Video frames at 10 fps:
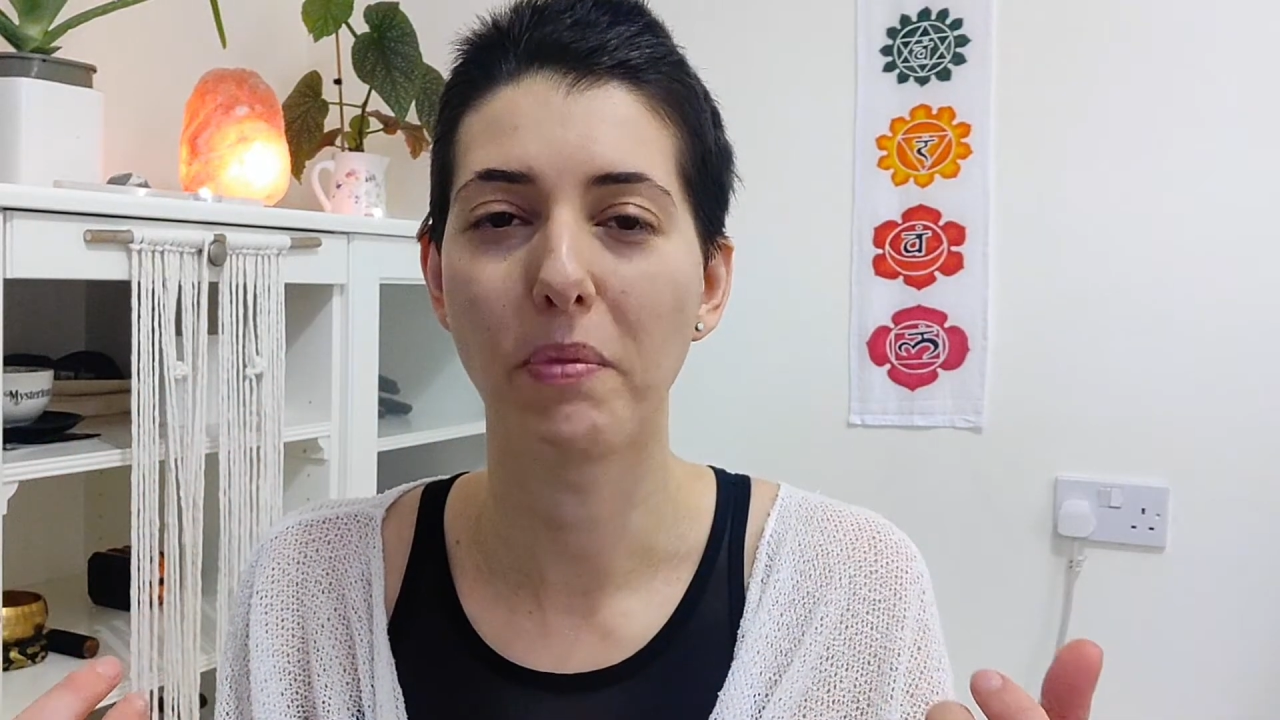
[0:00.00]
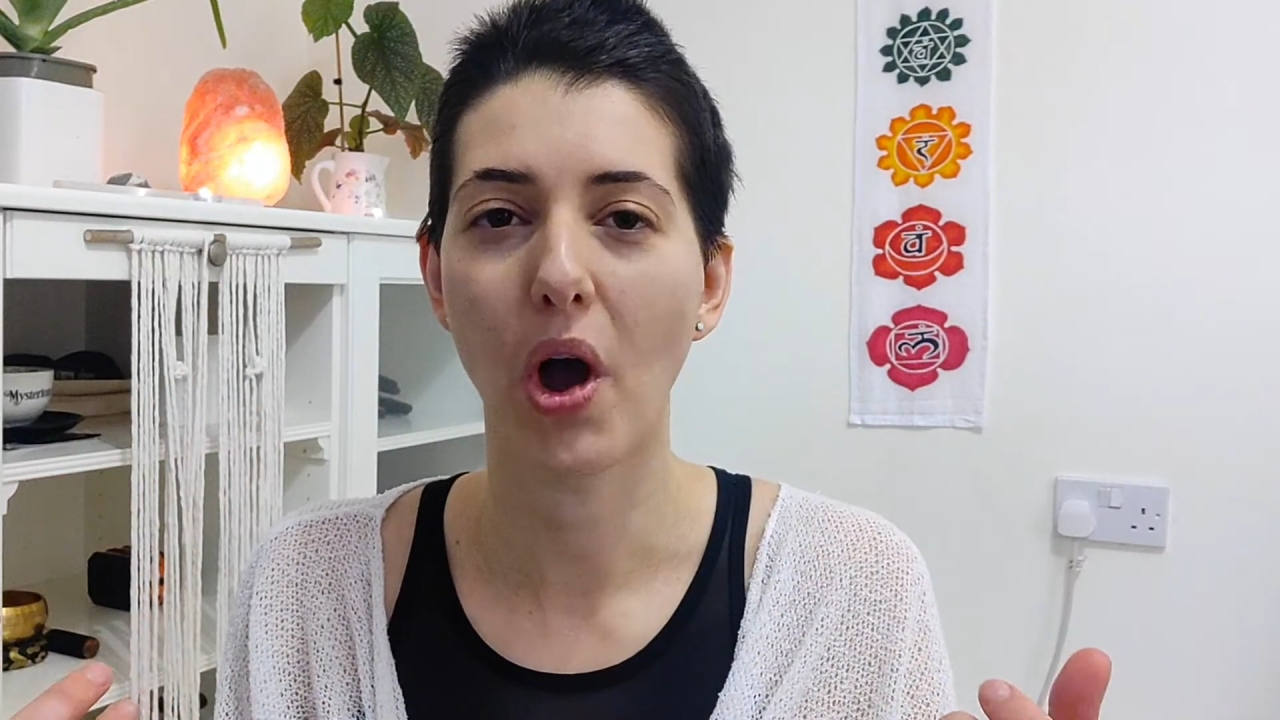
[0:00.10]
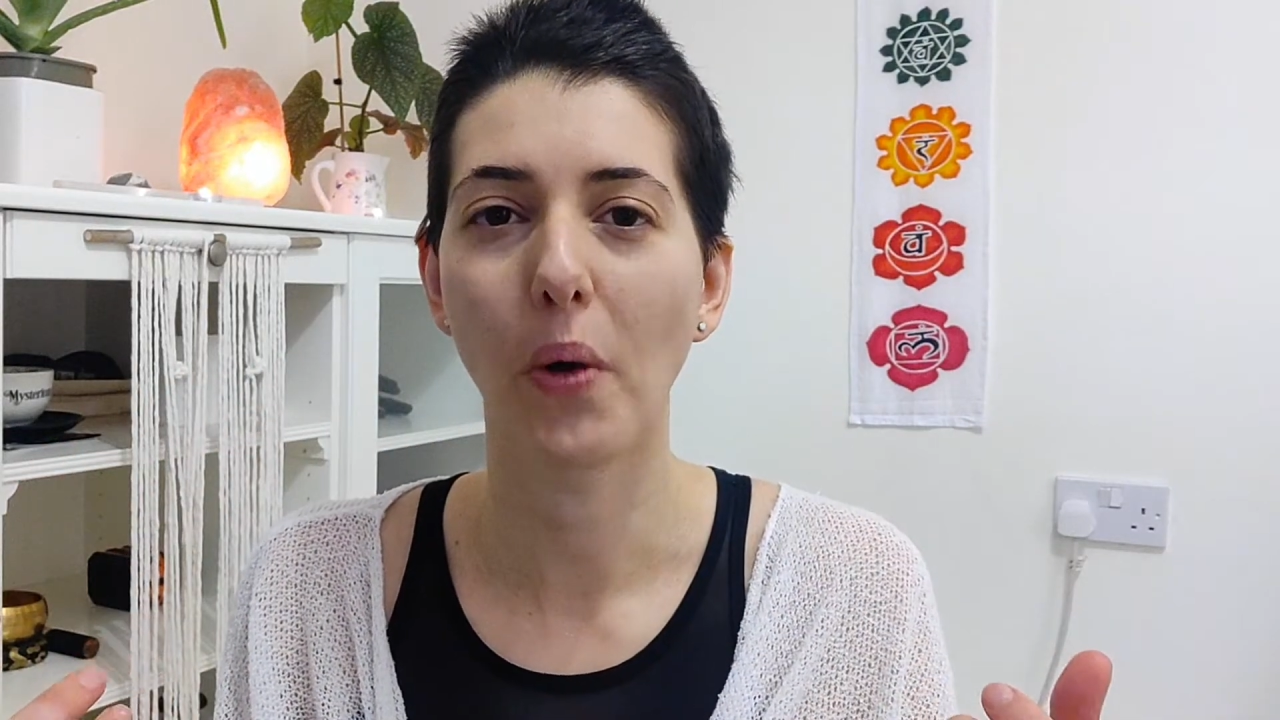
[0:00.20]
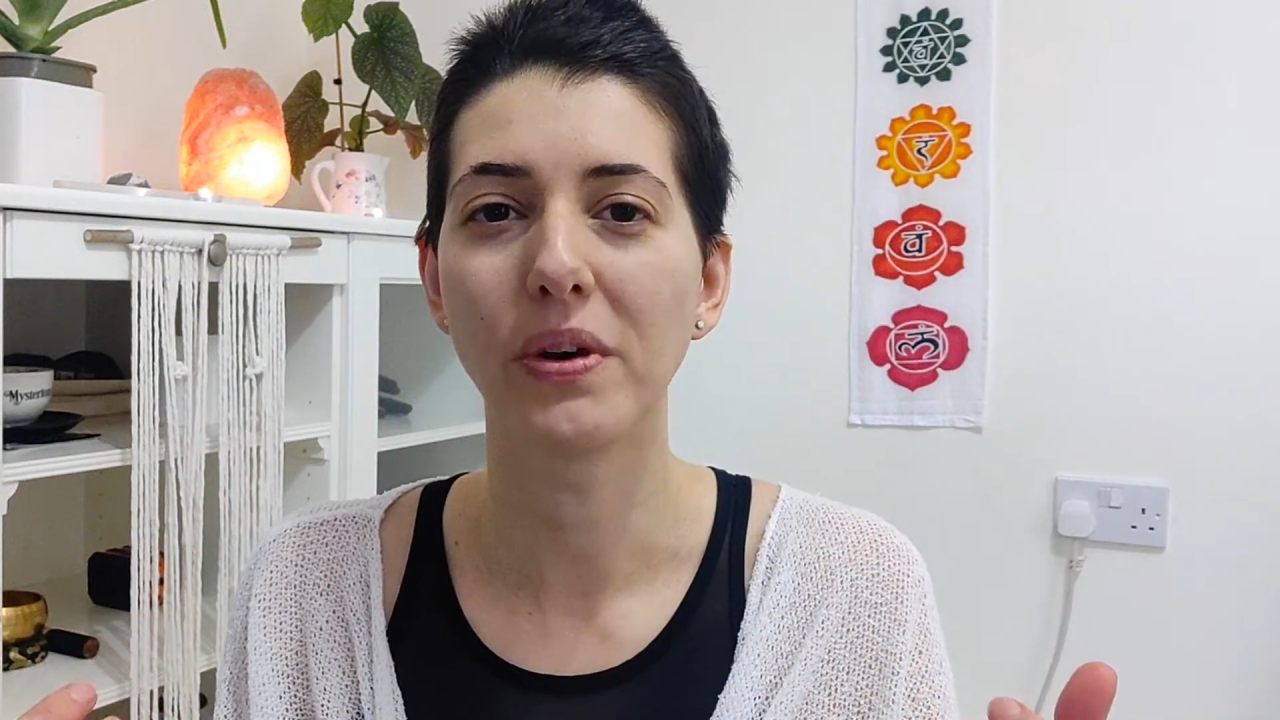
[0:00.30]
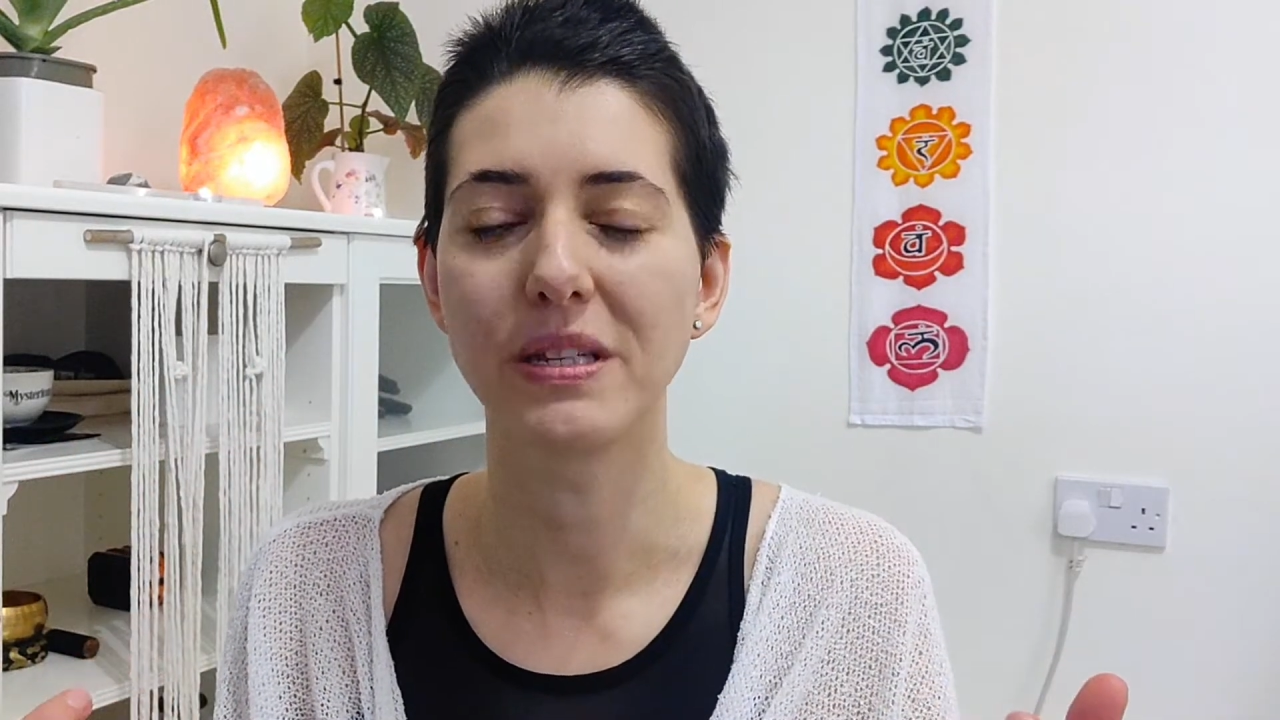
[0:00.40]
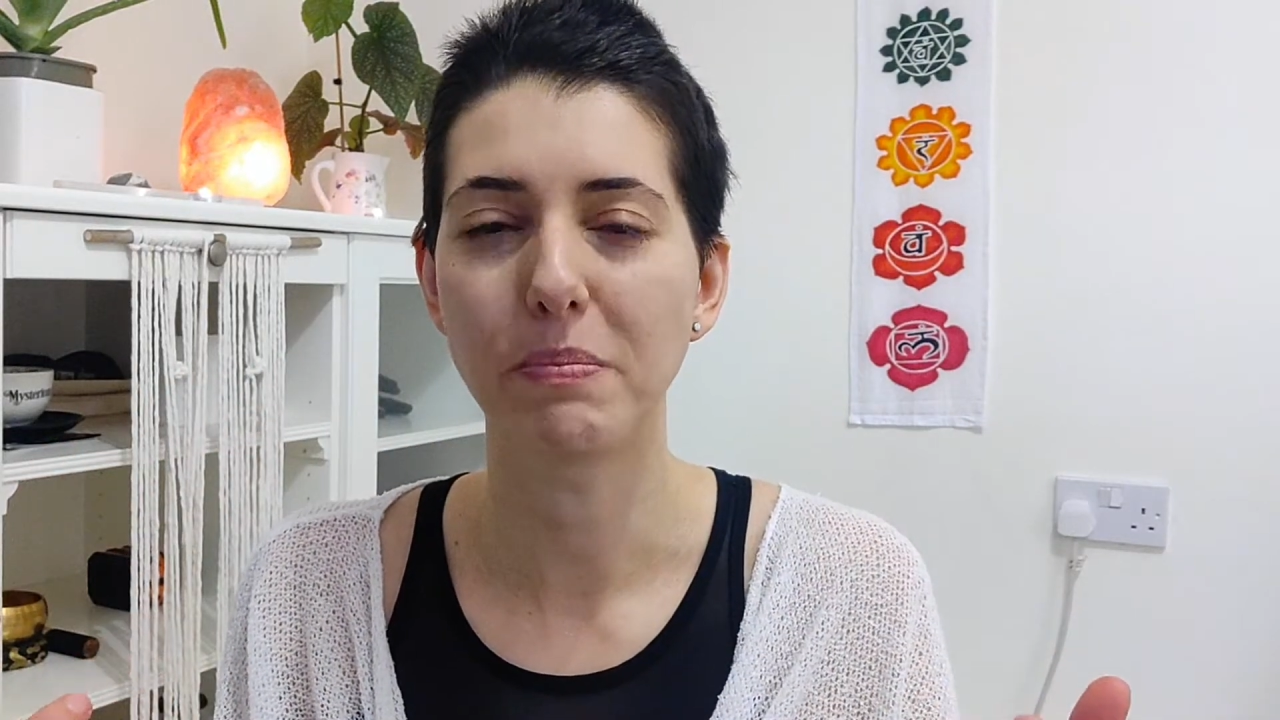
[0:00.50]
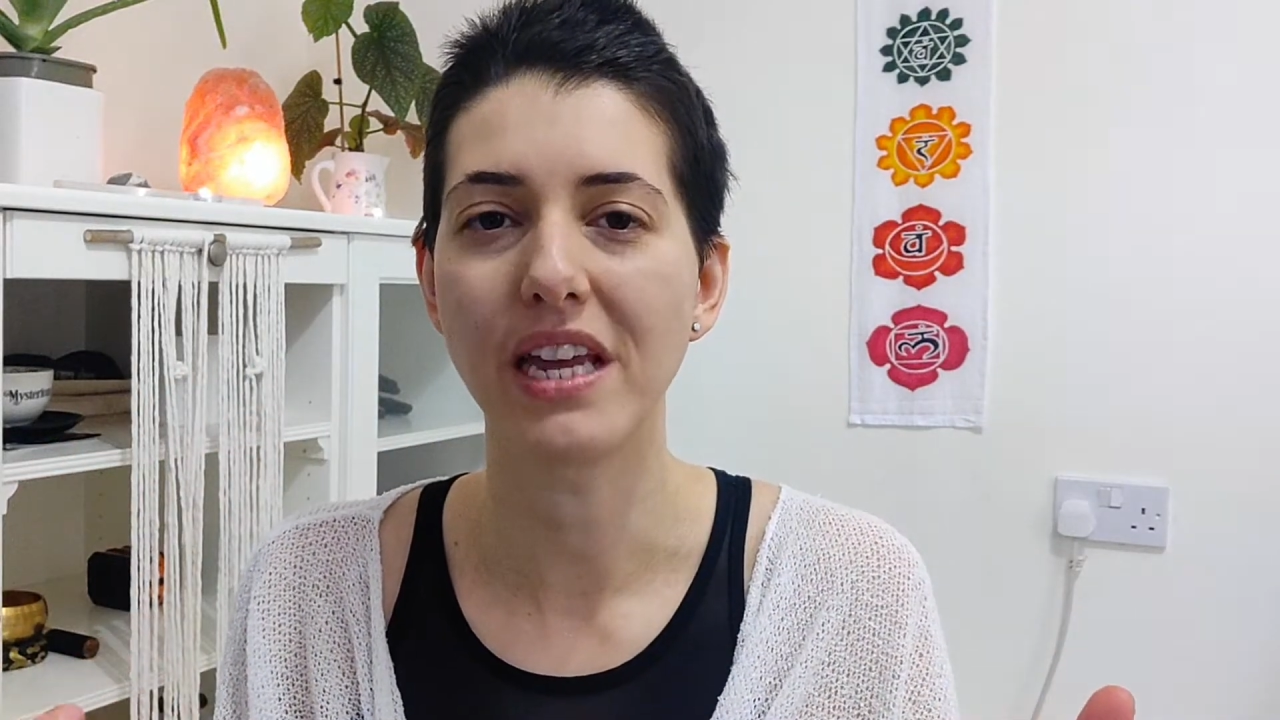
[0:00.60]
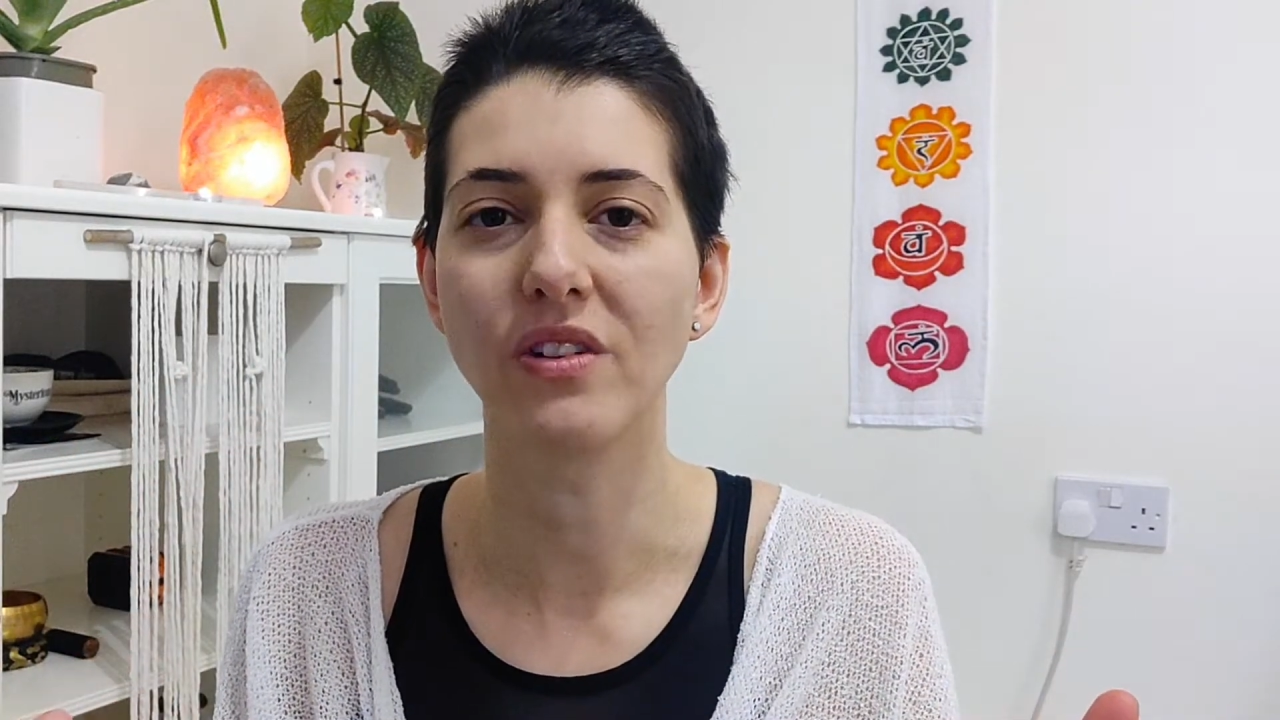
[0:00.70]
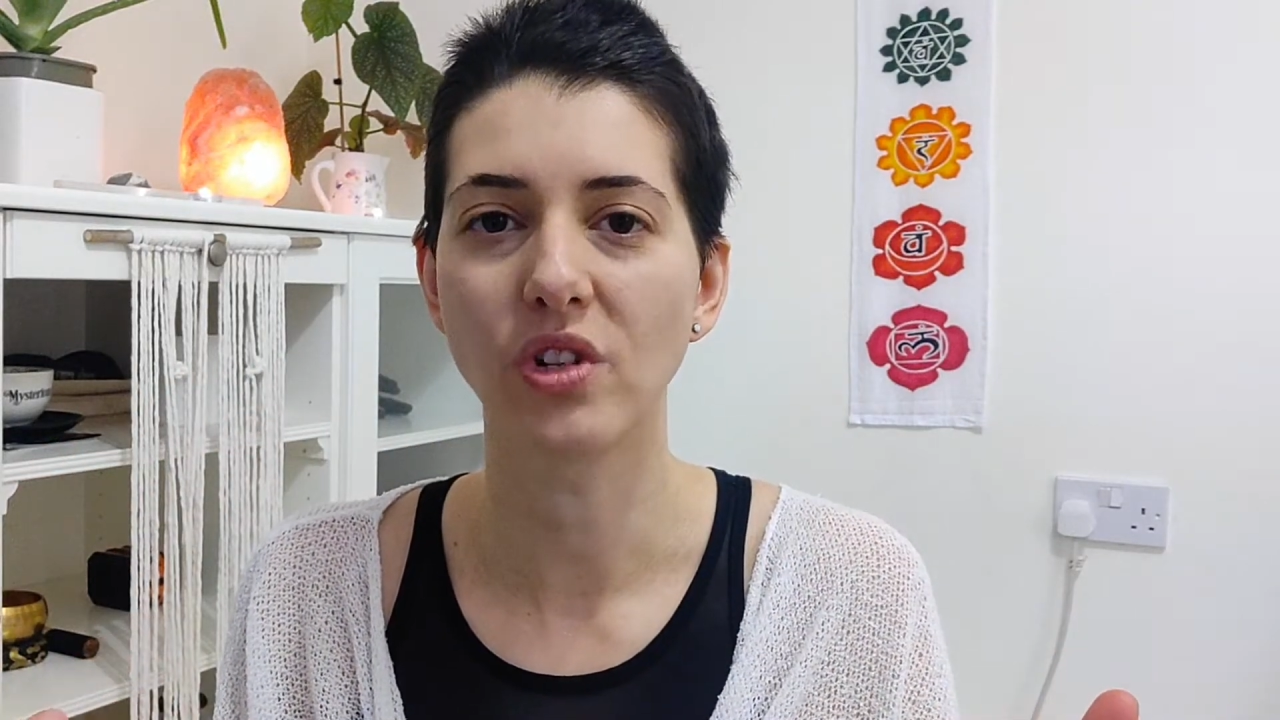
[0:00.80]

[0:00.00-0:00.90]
the whole is being